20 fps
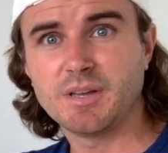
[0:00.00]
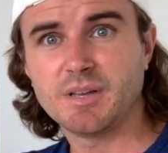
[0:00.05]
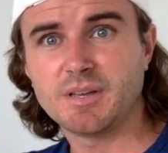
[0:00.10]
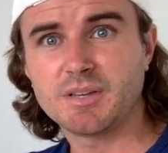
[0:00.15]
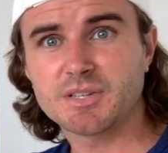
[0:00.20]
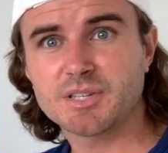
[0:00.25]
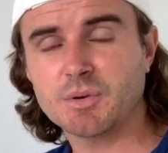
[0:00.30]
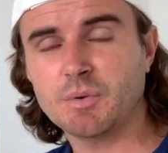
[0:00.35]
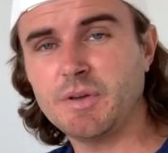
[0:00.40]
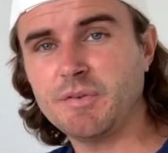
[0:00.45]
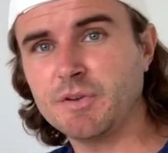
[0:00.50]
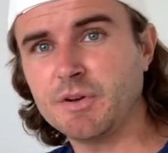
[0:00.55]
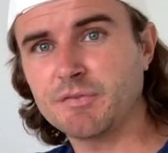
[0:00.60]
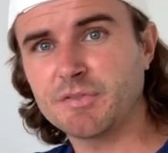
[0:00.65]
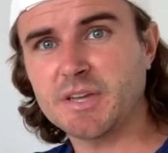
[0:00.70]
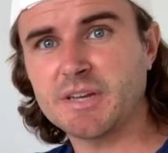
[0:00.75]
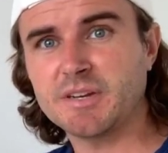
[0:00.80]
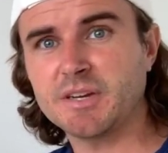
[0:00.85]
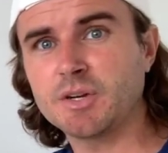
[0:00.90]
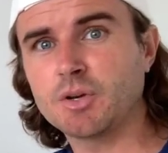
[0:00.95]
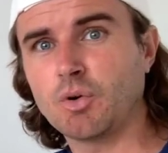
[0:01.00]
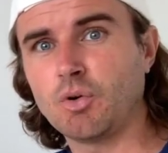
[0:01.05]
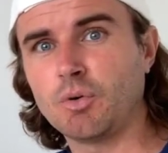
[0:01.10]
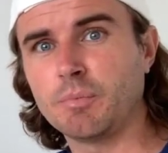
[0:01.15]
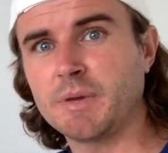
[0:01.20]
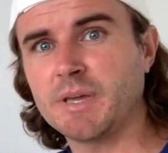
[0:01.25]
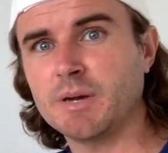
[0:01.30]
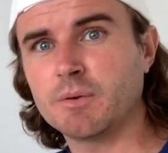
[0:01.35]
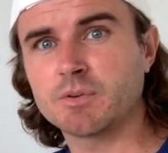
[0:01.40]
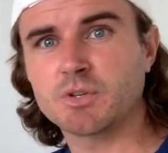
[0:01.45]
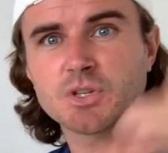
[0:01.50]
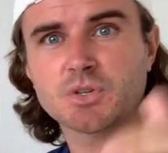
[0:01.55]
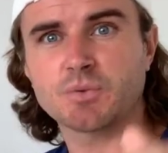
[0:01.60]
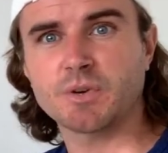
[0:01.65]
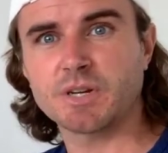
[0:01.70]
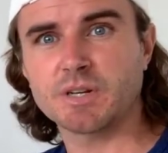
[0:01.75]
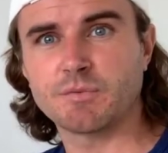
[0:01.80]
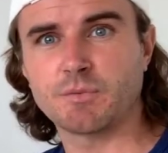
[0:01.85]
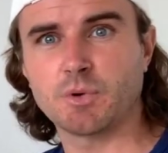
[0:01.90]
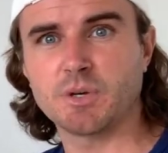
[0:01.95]
So even if they did call me, it would just
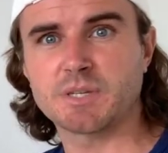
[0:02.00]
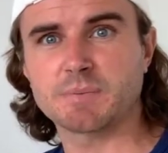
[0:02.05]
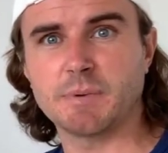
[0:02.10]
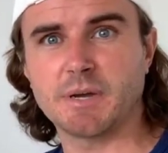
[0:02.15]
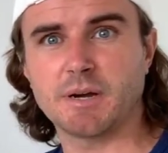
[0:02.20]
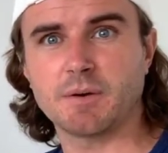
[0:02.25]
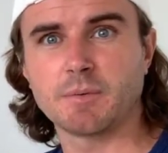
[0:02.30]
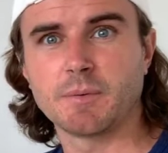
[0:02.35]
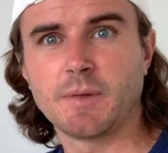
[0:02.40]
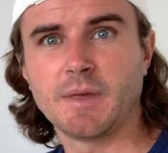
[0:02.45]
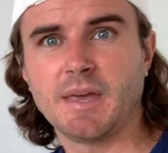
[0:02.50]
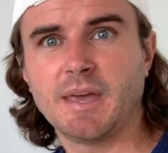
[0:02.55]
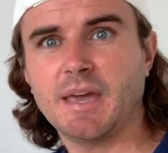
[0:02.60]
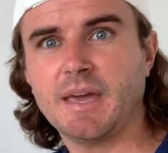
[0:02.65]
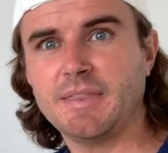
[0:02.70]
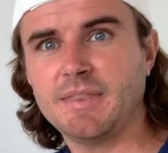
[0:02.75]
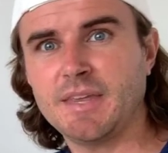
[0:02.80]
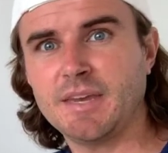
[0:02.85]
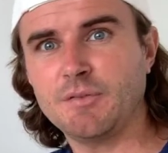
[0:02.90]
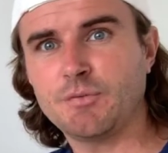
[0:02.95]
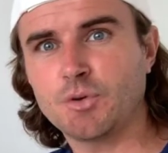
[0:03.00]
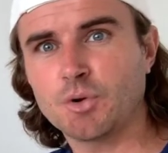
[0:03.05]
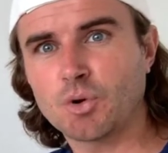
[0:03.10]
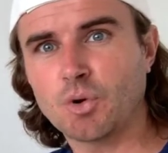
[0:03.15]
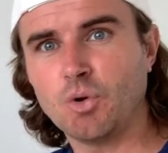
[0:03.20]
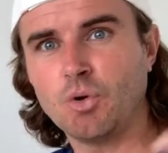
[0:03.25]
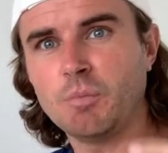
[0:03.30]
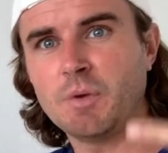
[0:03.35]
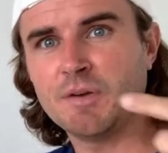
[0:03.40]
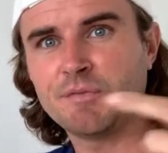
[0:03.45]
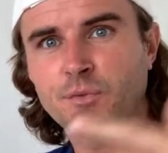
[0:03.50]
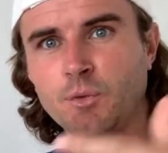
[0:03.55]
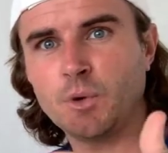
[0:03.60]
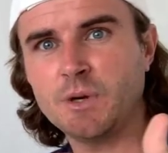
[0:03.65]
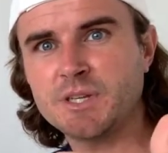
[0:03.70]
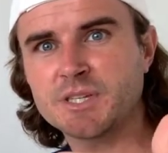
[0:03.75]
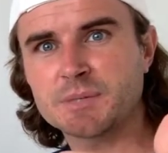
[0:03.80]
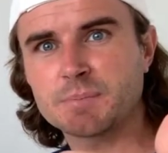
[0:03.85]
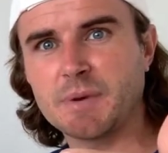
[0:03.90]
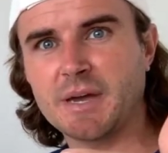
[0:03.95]
ring to voicemail. And then if you call my
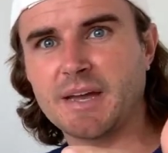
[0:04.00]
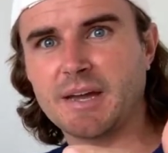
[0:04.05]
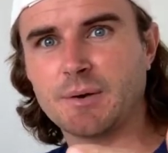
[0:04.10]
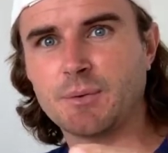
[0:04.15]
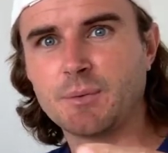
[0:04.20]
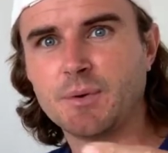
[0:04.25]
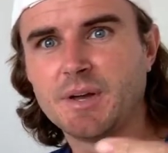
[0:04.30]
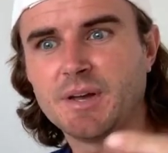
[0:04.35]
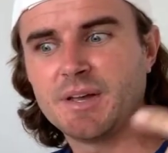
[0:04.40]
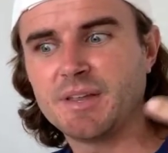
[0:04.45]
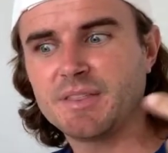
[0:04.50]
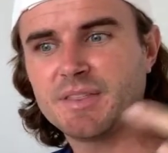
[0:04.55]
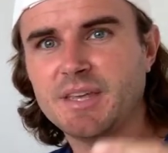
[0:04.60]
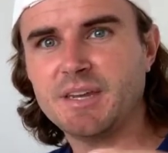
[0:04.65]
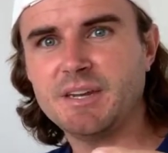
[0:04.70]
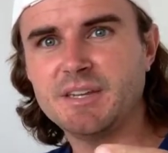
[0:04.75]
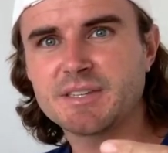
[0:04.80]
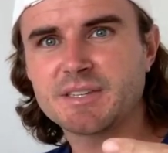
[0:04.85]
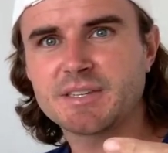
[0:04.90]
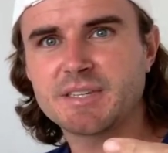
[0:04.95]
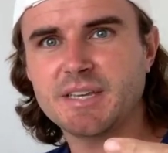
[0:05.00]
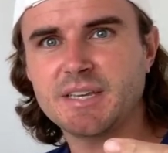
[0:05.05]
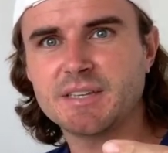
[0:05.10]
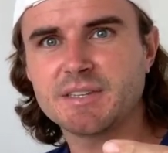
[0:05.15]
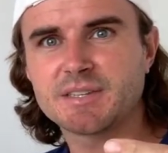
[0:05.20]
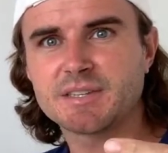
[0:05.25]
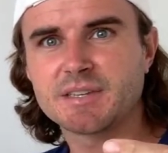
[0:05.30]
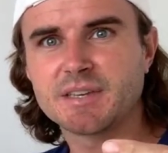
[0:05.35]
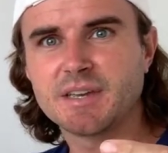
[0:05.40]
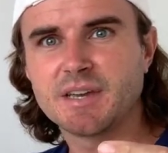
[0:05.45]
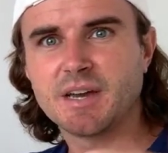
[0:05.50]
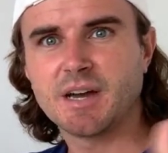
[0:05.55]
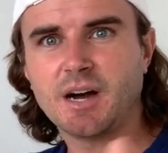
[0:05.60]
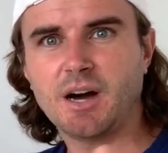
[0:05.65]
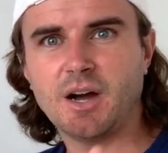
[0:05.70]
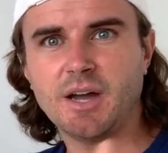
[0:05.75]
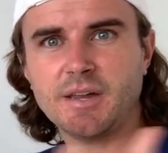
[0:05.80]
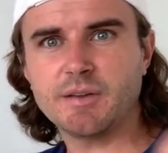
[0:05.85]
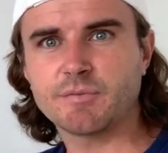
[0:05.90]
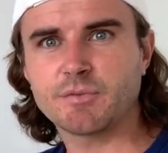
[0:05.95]
voicemail, then it says,
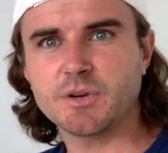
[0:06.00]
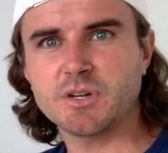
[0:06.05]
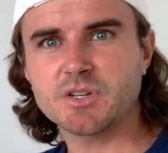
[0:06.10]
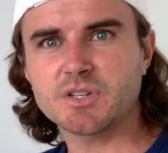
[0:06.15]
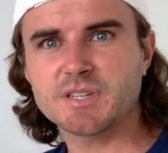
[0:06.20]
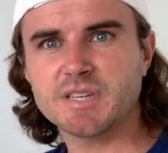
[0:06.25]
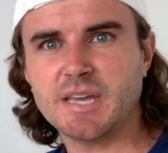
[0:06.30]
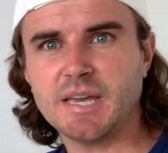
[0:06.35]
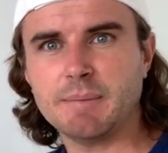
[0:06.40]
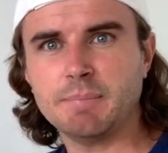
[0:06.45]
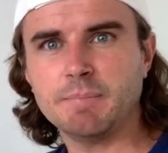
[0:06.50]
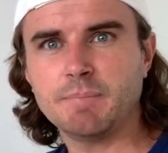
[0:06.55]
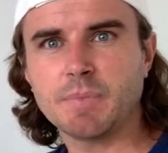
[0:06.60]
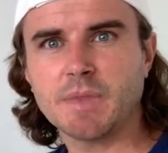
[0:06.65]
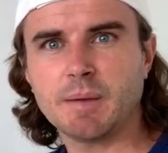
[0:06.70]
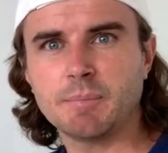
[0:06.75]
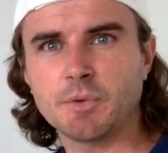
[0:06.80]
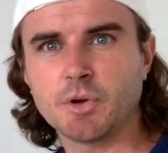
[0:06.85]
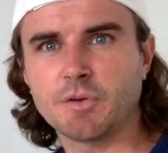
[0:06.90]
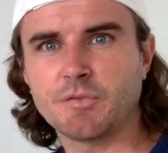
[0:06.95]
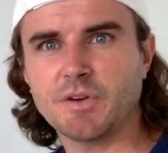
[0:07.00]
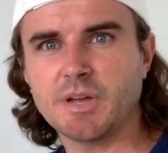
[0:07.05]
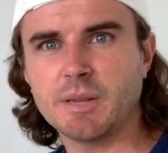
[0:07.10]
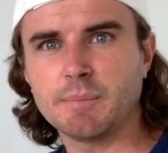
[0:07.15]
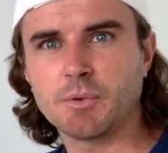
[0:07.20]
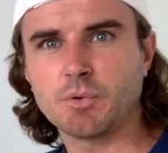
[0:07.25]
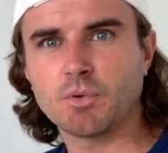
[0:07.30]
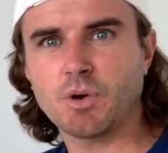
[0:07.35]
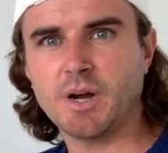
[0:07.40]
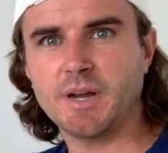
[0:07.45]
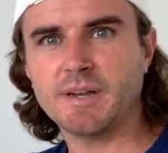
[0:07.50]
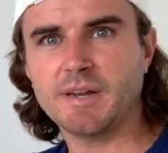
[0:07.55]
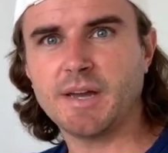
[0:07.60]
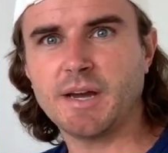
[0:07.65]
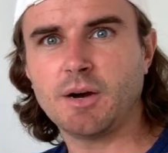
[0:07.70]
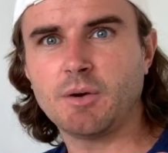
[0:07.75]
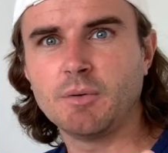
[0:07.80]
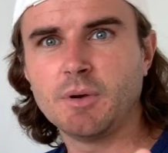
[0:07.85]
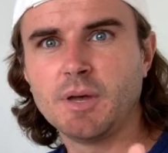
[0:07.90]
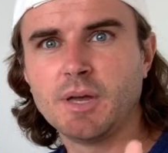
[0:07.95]
"Hi, you've reached Sam. I'm not available right
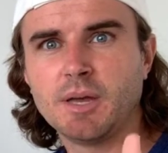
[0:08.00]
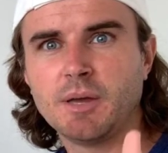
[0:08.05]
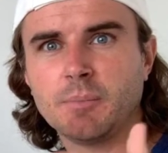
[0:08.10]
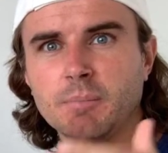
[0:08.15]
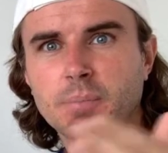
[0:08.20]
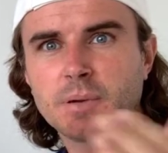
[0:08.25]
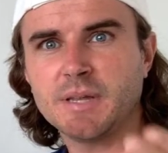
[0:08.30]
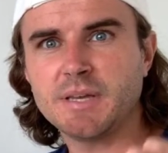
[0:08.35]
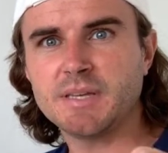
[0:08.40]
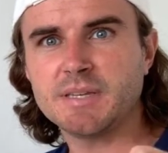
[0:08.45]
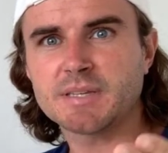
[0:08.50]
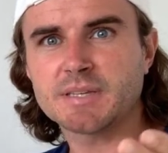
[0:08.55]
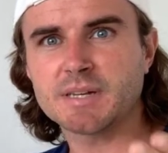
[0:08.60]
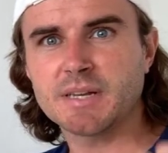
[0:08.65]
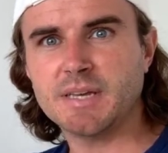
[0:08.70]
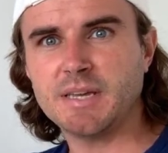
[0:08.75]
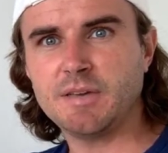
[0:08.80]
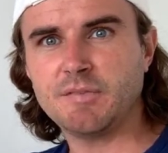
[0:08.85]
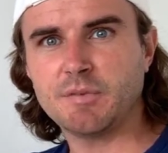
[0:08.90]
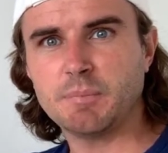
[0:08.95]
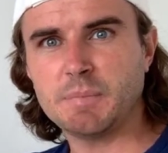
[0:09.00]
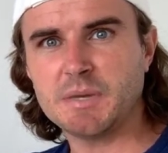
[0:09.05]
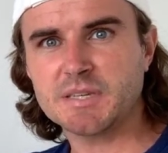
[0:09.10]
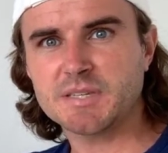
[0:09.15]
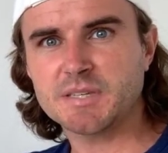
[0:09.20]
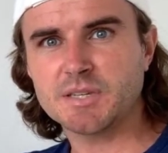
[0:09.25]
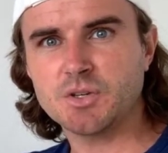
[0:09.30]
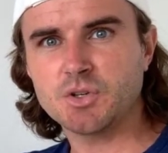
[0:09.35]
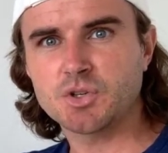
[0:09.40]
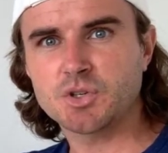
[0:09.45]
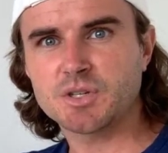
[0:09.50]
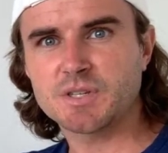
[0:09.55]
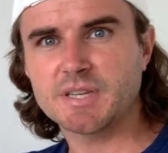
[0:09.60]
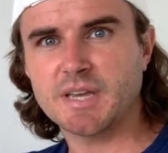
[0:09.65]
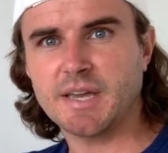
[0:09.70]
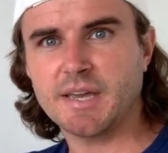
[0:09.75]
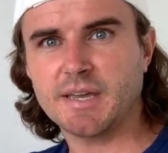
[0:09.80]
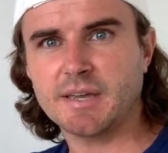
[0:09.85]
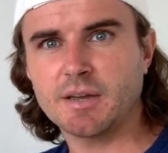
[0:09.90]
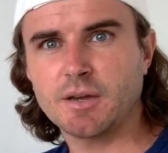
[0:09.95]
now. Please leave a message
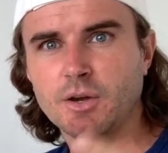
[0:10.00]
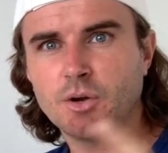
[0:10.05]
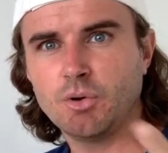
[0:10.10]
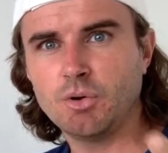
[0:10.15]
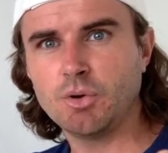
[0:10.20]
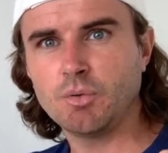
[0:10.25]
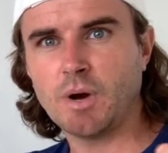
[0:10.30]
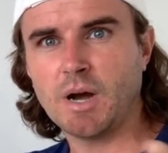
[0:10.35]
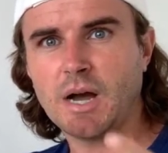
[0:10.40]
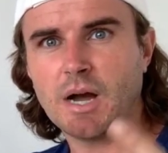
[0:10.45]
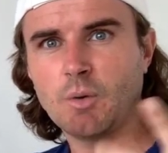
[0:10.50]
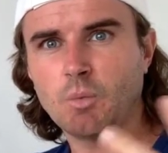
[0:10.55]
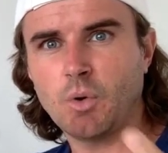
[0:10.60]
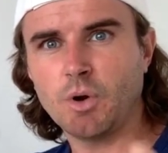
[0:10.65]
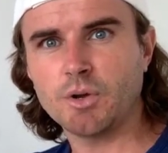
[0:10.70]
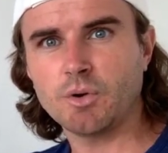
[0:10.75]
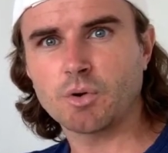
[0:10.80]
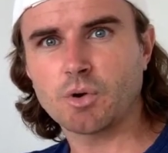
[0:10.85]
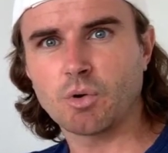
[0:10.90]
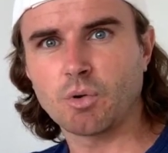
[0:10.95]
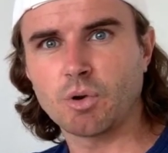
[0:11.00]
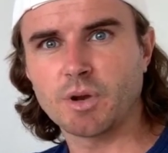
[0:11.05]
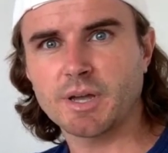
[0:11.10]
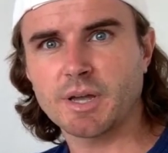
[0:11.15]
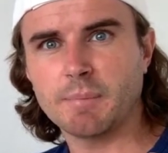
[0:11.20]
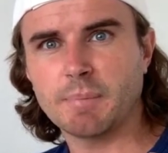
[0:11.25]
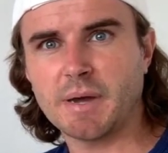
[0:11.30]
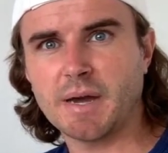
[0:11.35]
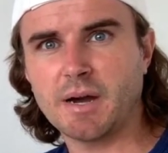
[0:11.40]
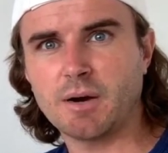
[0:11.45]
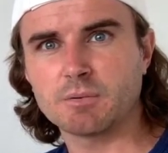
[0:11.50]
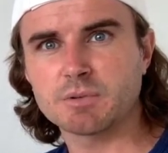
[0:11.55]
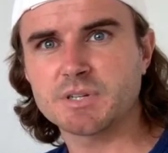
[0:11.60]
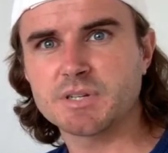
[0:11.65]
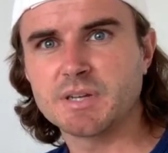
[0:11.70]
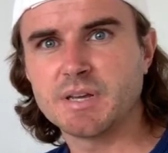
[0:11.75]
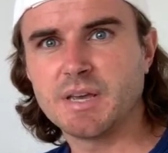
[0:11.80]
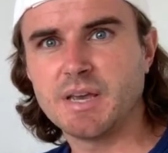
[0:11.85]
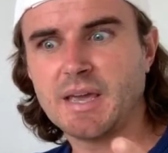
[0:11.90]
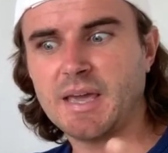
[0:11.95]
saying who you are, what you're calling about,
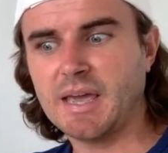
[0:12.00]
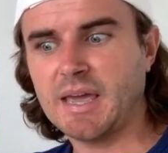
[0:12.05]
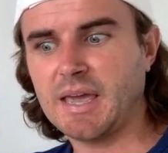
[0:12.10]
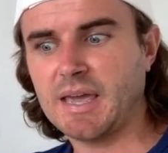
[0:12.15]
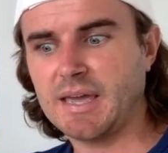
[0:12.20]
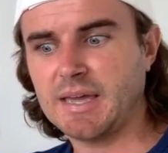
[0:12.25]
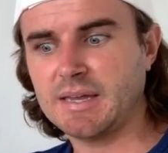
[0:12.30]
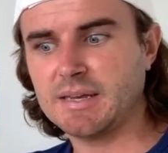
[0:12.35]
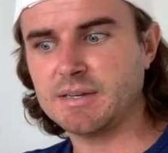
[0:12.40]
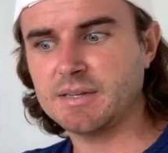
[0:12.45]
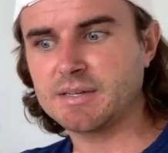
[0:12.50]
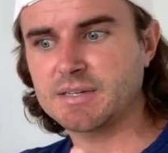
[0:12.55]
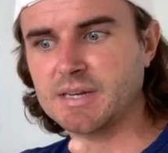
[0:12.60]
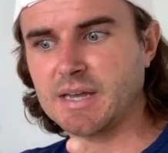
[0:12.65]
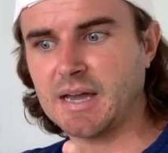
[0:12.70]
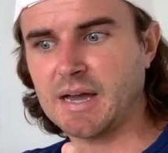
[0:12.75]
and